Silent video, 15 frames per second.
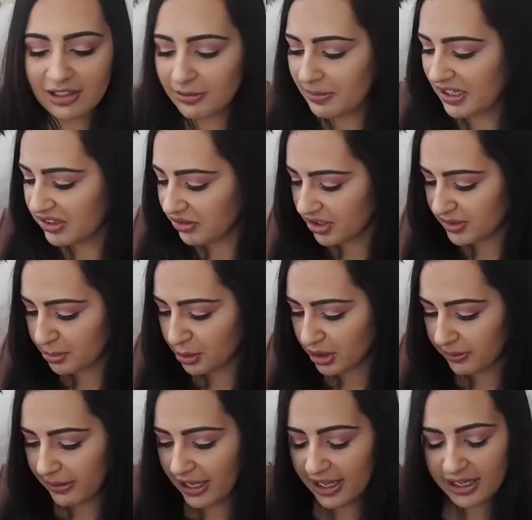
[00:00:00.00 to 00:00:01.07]
It could be a
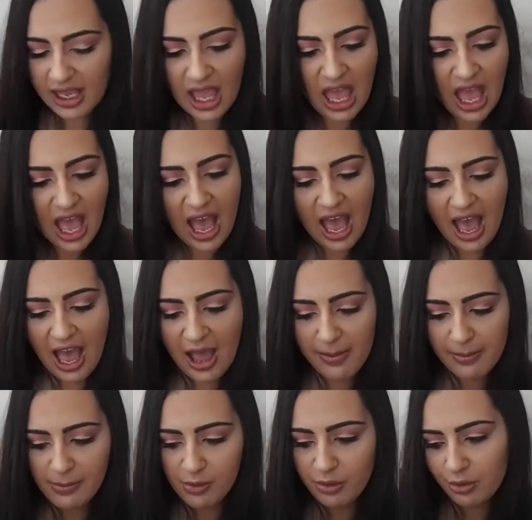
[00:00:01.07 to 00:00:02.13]
crossbody bag,
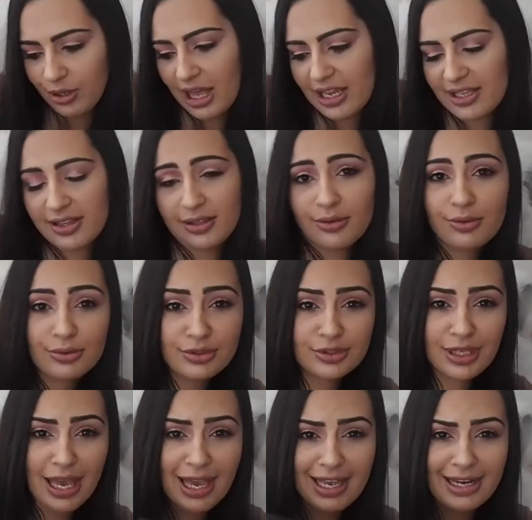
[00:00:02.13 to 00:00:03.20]
or like a little
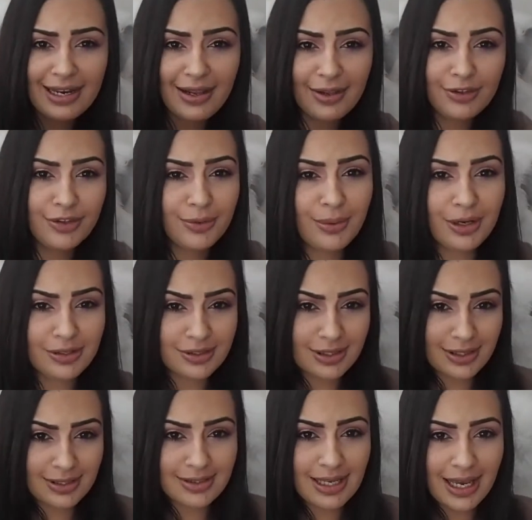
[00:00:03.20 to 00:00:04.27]
side, you wear it
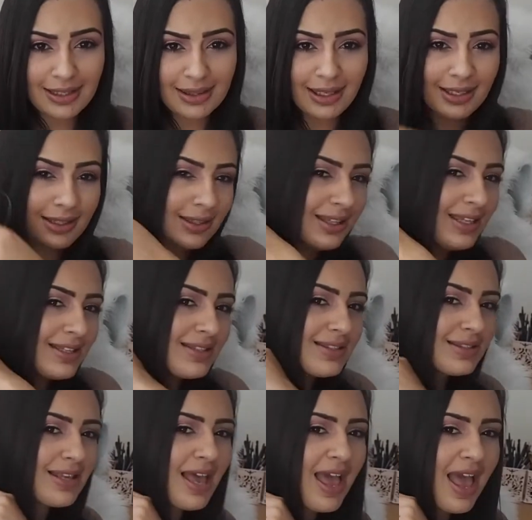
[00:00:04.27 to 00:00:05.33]
to the side like this.
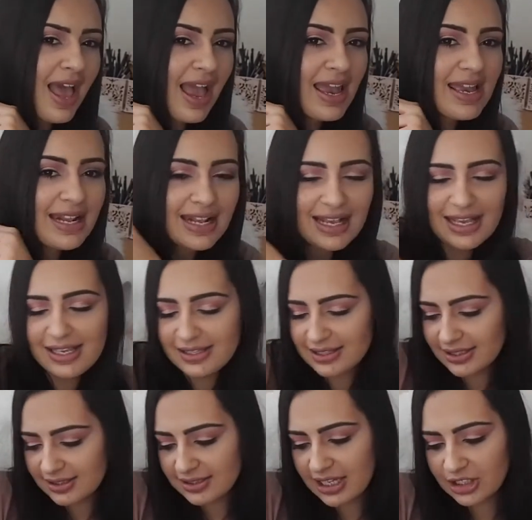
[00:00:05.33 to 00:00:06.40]
It
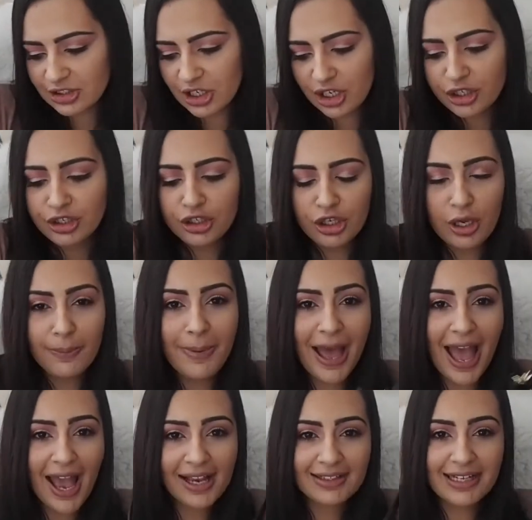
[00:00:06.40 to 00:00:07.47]
is such a cute
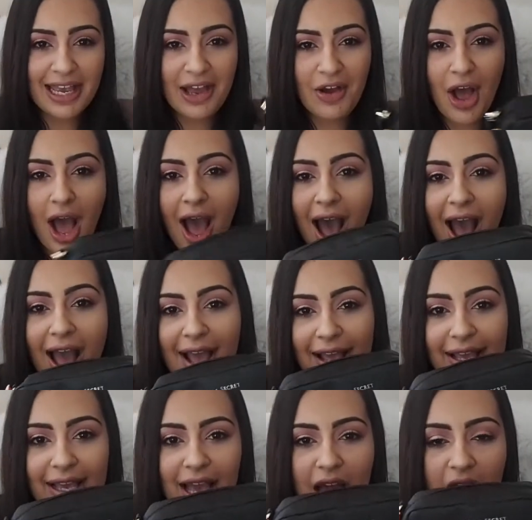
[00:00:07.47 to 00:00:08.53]
bag. Now,
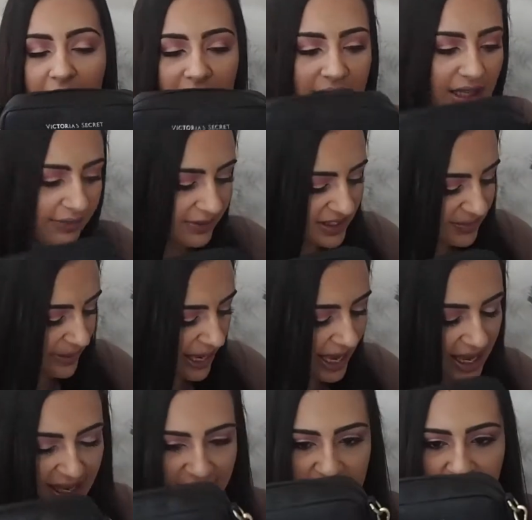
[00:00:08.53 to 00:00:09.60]
I love this
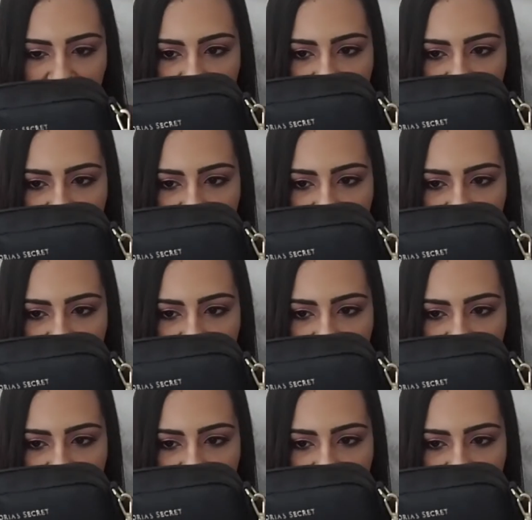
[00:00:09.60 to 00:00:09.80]
bag.